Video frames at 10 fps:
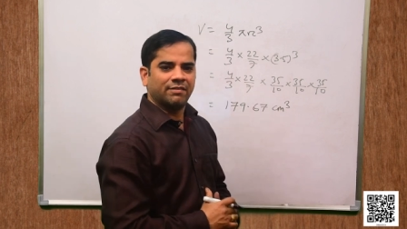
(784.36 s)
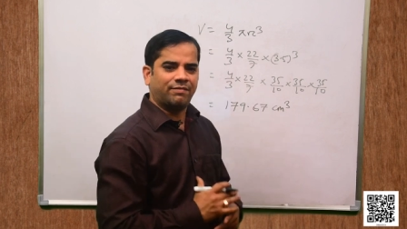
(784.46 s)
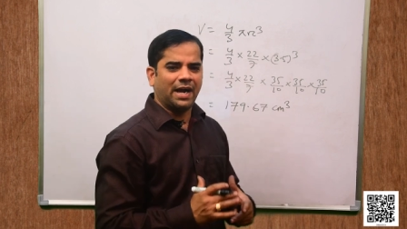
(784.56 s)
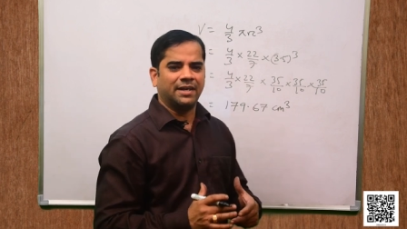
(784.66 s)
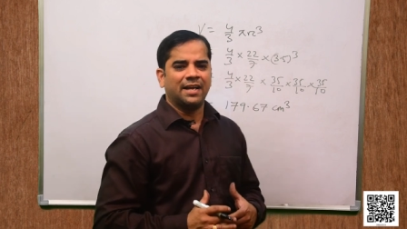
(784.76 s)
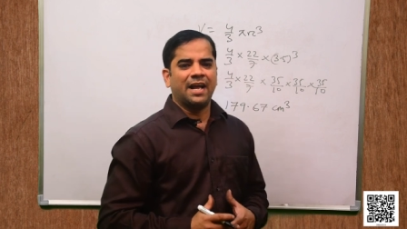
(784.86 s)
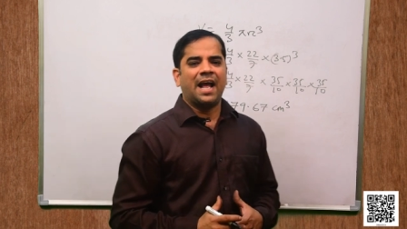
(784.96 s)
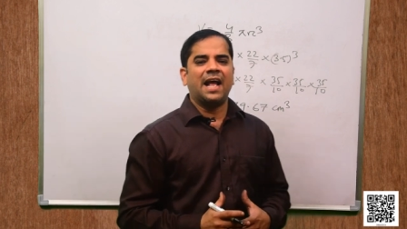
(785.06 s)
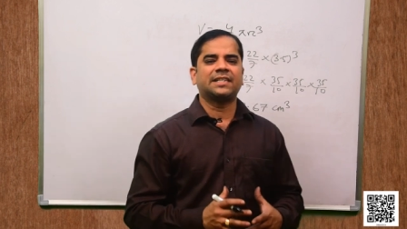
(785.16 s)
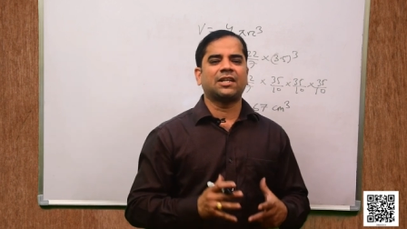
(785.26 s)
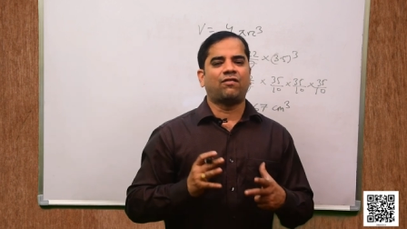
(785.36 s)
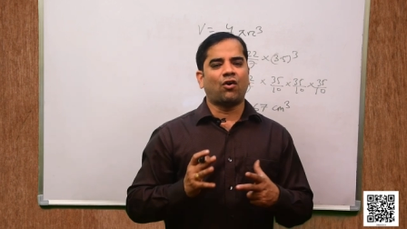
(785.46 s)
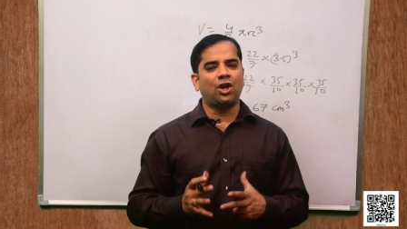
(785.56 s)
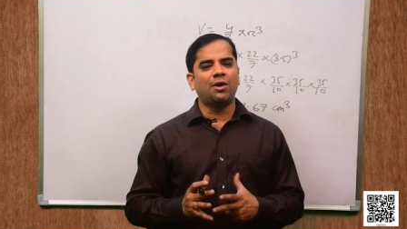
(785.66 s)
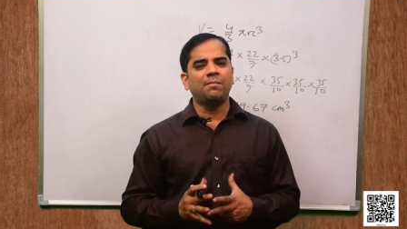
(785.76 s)
Fine. Hence, the
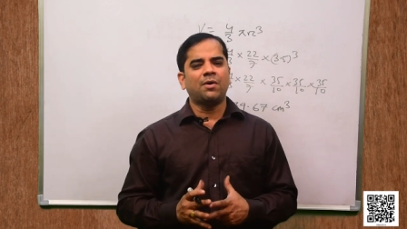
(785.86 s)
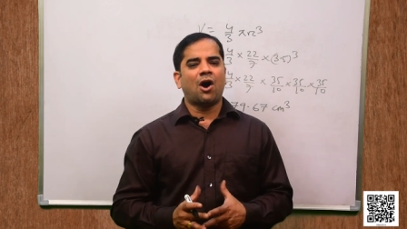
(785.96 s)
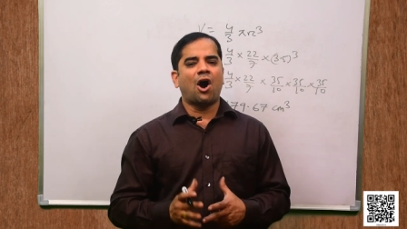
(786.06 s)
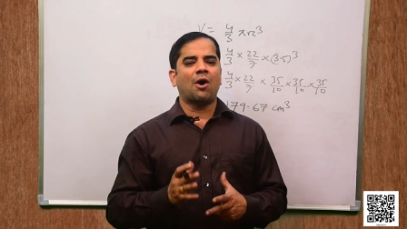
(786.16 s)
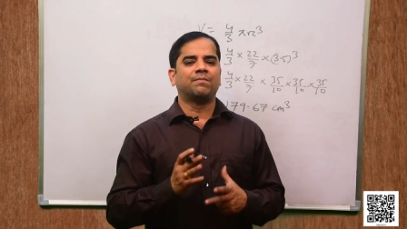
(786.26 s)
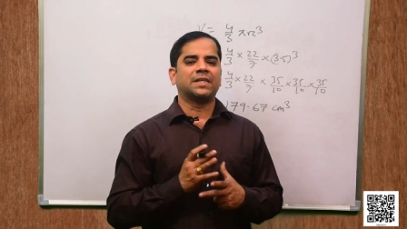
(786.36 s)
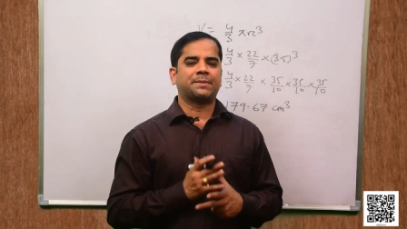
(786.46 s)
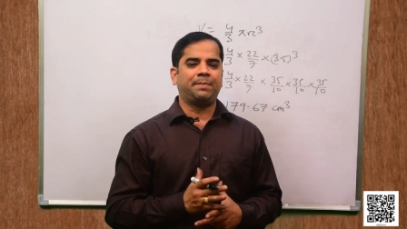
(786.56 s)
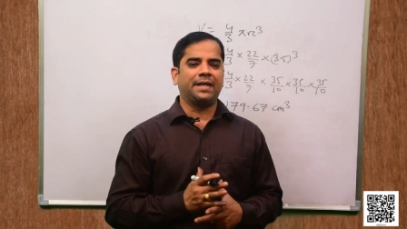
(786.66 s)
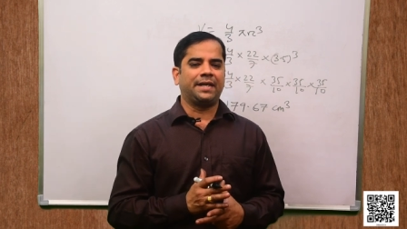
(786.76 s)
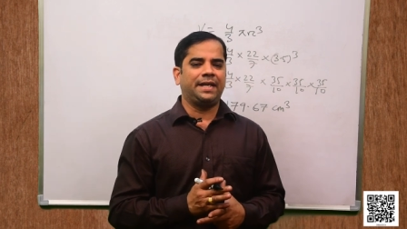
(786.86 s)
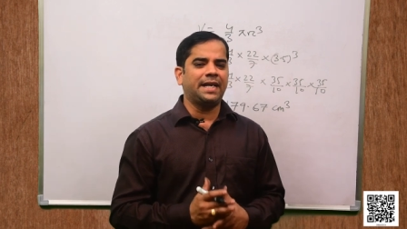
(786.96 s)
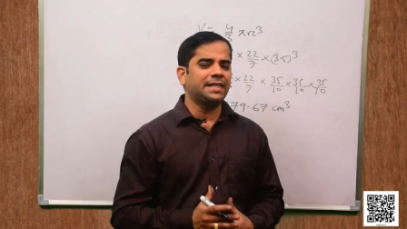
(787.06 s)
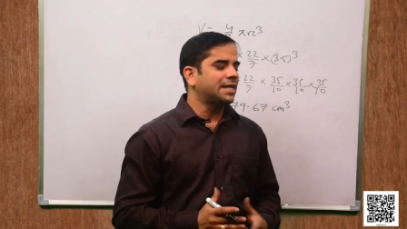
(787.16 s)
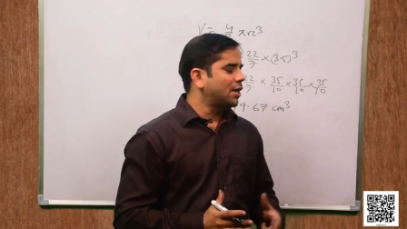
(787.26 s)
volume of the sphere
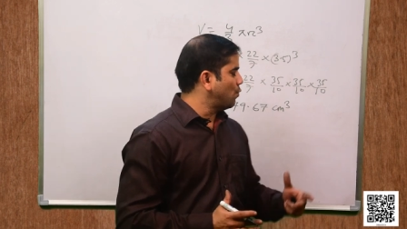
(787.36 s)
is